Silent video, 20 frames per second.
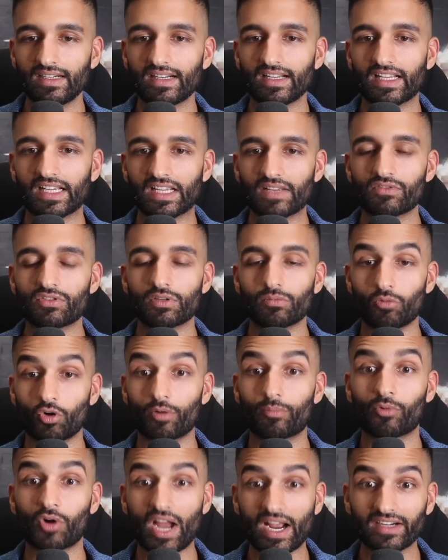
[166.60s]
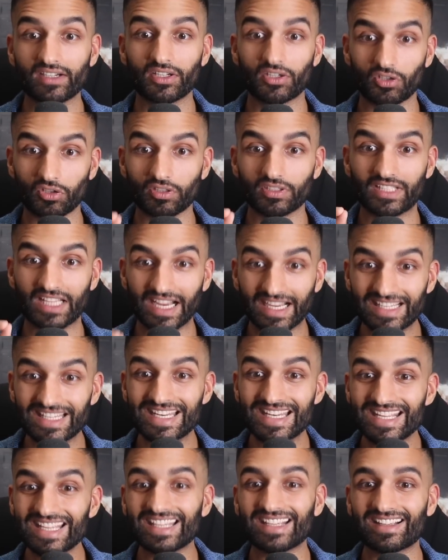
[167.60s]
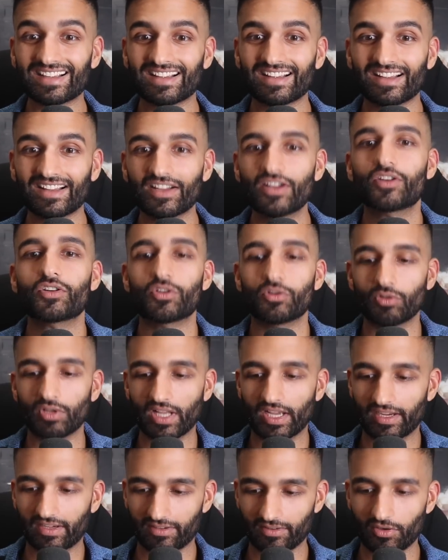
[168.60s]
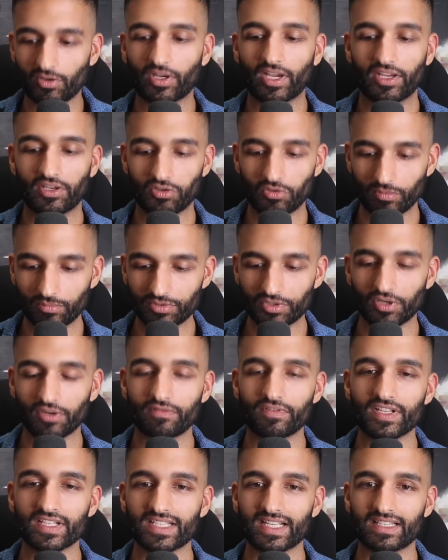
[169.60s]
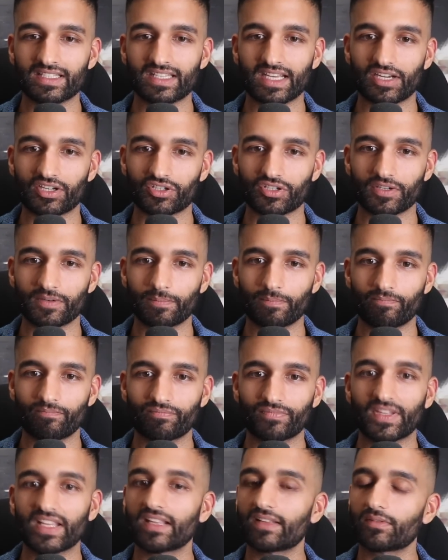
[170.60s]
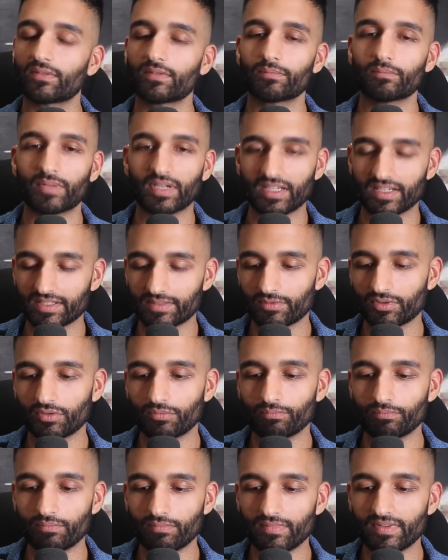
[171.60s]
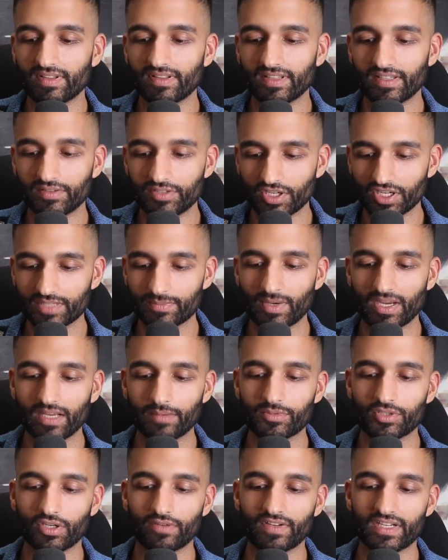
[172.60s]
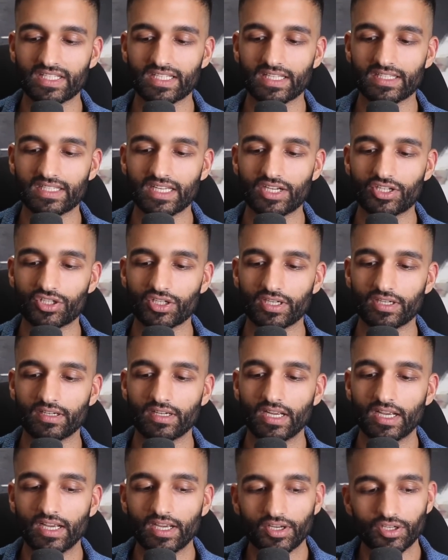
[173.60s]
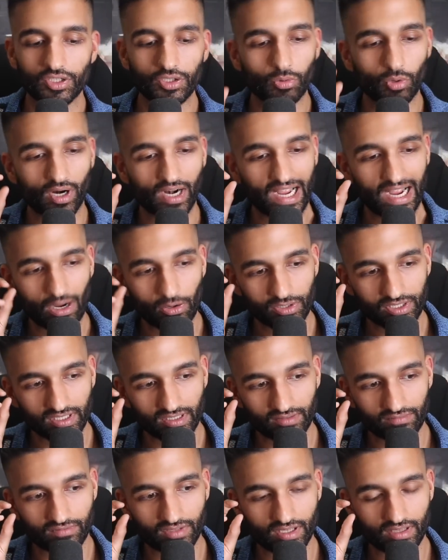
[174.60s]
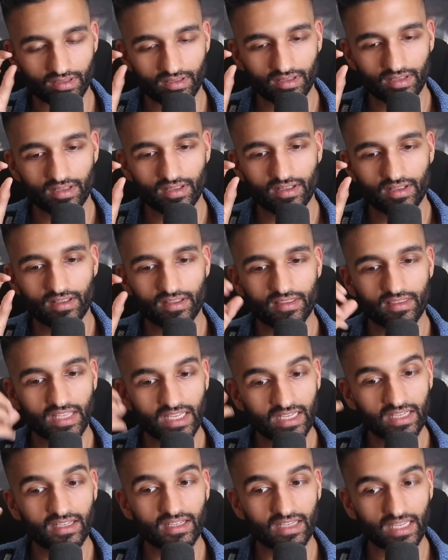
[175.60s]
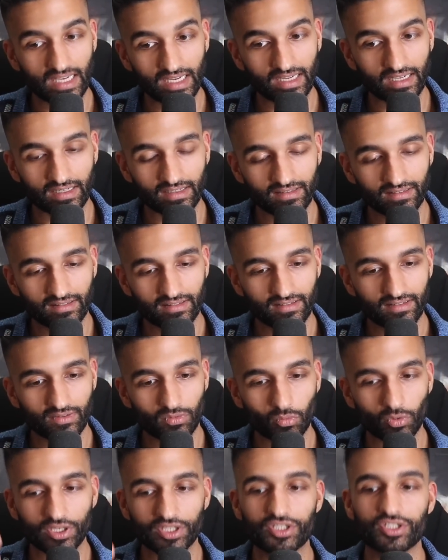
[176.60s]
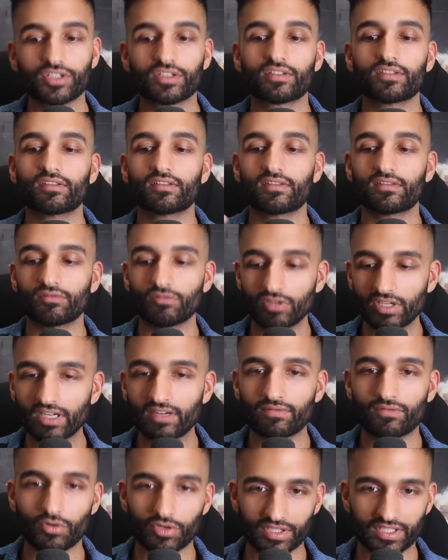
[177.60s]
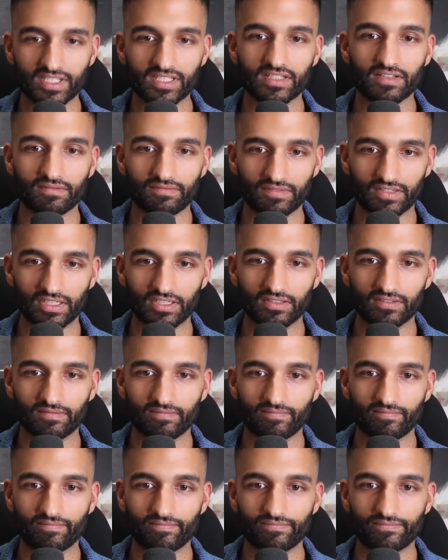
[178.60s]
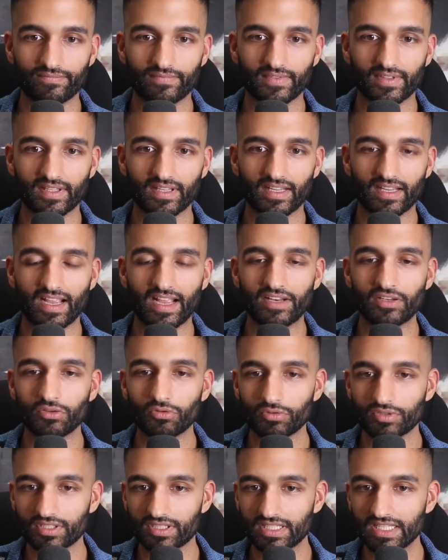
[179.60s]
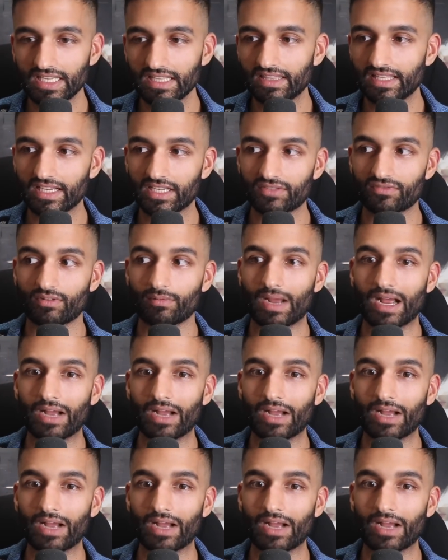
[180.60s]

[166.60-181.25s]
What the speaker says: it gives you a more practical technique to, like, okay, you observe the sensation. Because just by observing sensation, you are out of the thinking which reinforces the fear. And you see things from